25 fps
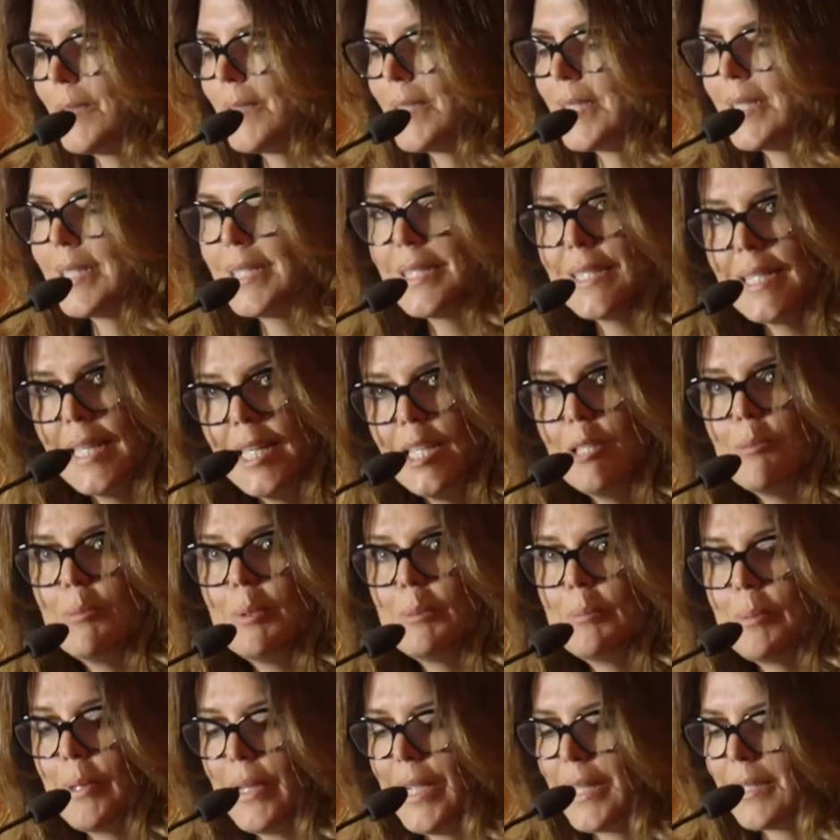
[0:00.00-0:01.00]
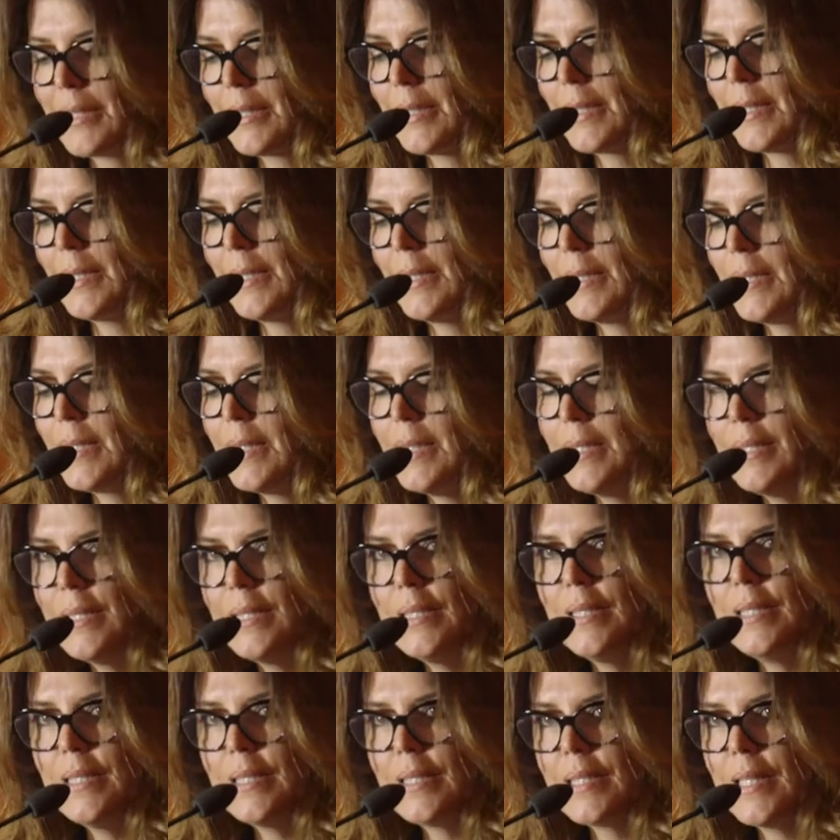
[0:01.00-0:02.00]
sustainable practices in
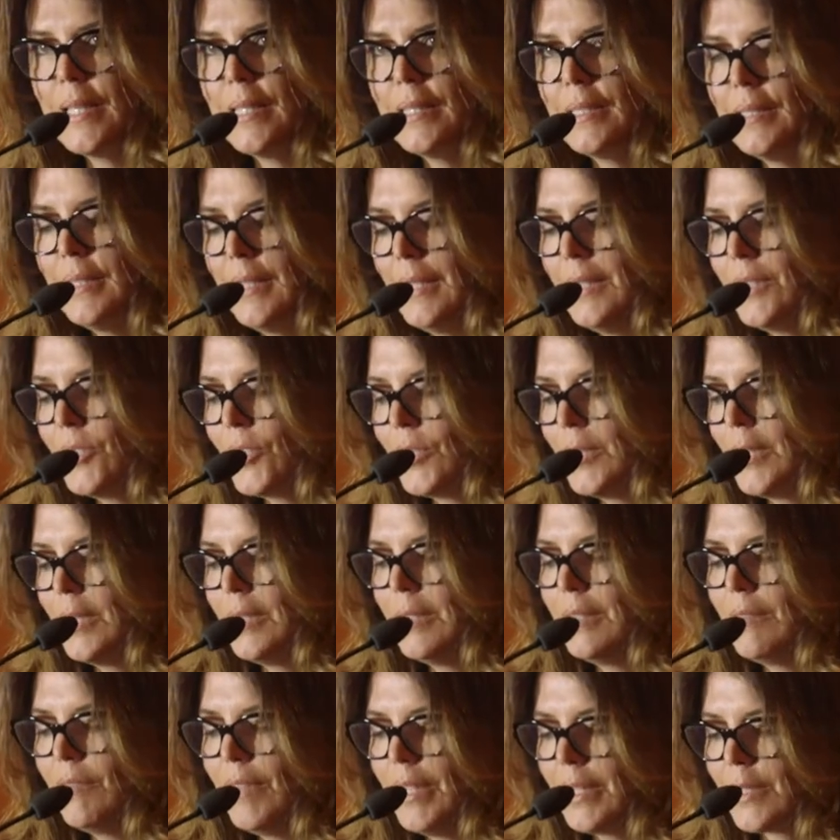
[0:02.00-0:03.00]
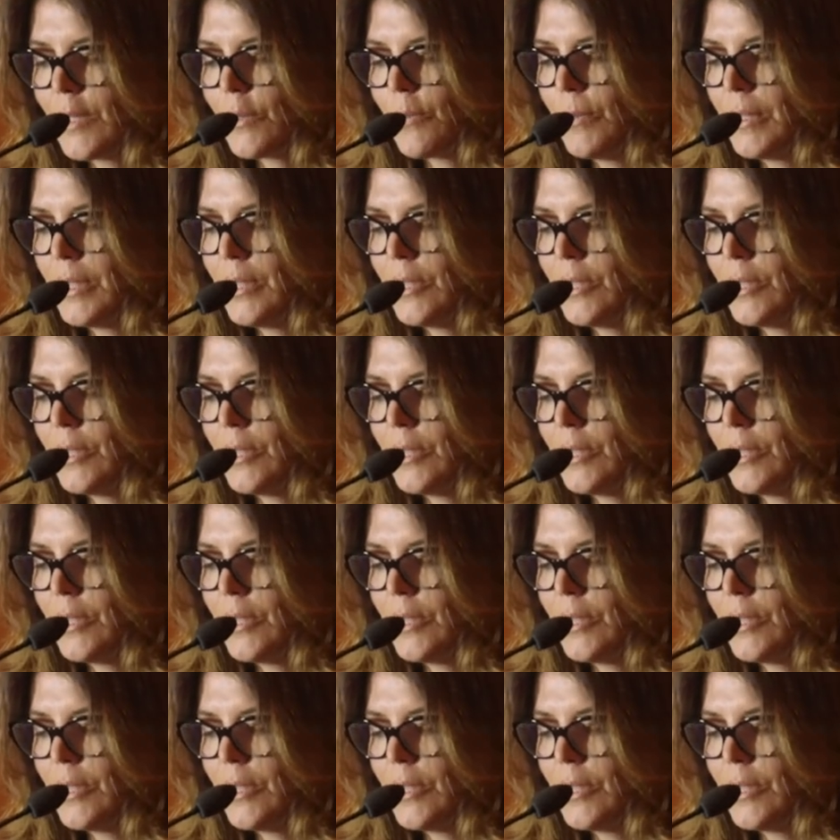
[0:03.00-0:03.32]
desalination and advanced water